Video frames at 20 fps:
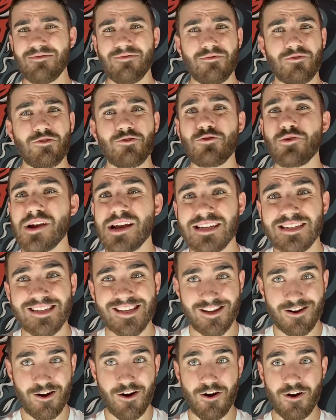
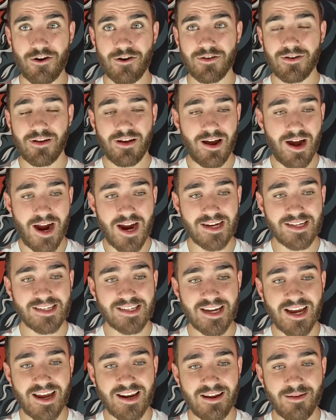Crazy card. I
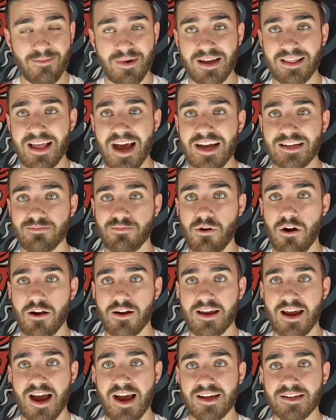said in my last
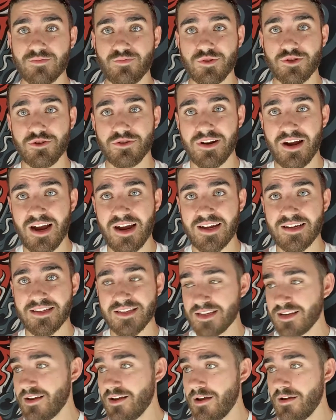podcast, which you
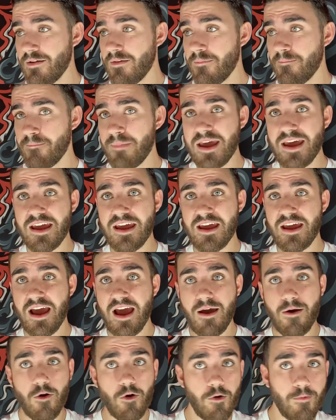guys
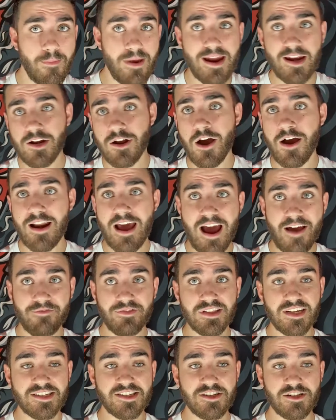may or may not have
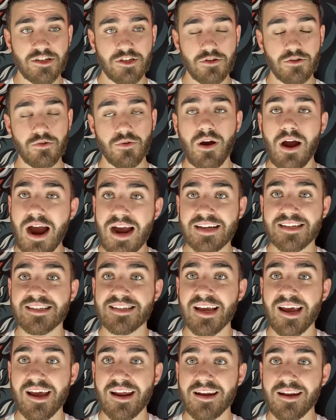listened to, I
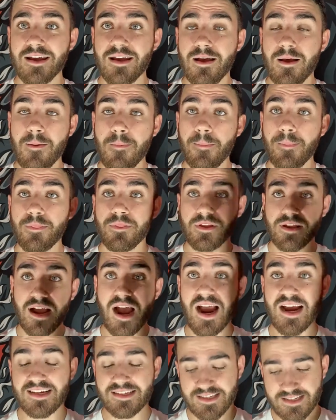said,
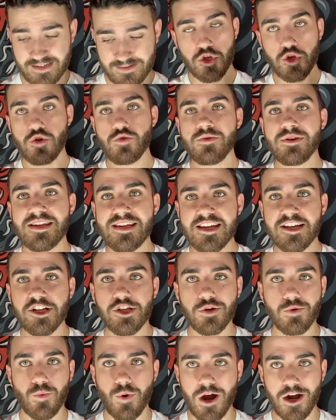guys, you need
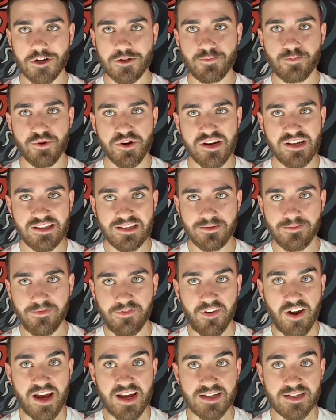to watch prelim
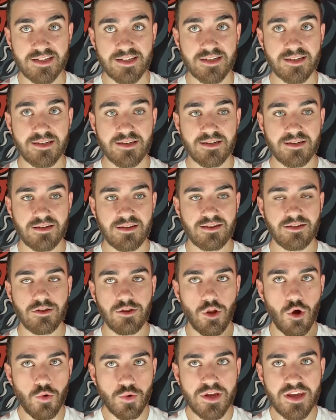fights.
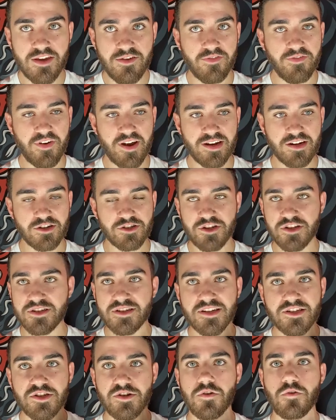Low-key fighters, just
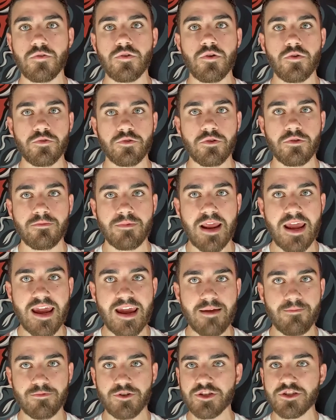because you don't know their
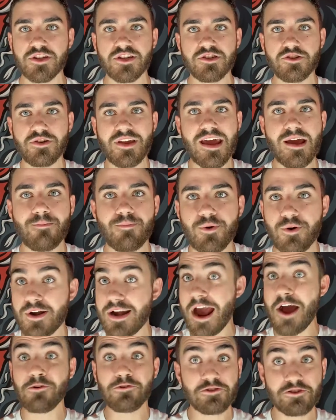name, just because you can't
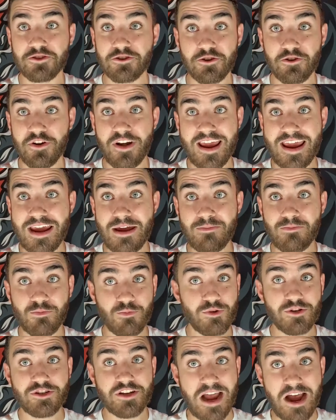pronounce their name,
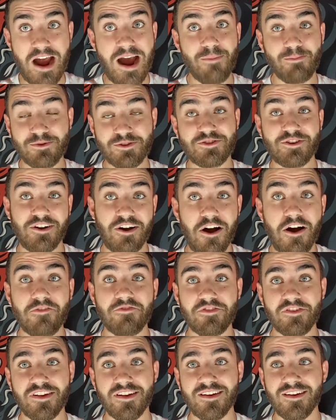which happens
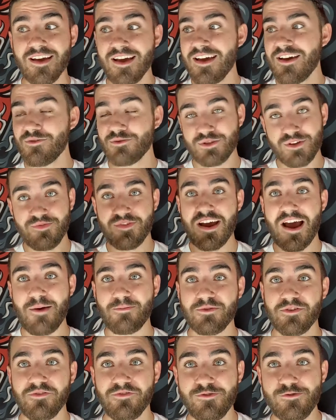often, which even
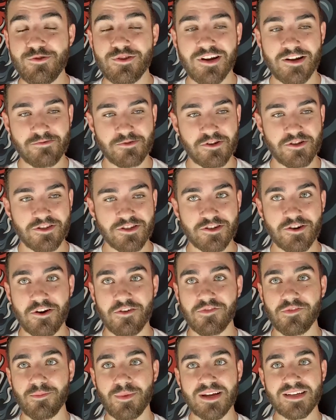happened a few times on this card
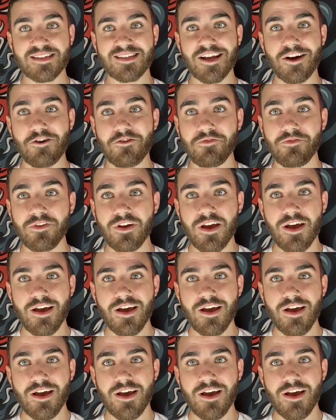for myself,